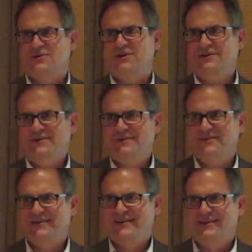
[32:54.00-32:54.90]
Sean?
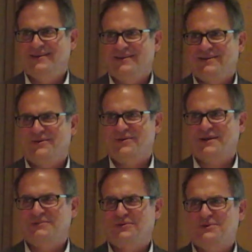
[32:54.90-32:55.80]

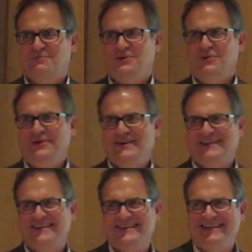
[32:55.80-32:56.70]
You're an expert spinner?
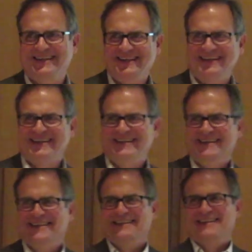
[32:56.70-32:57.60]
Uh, no.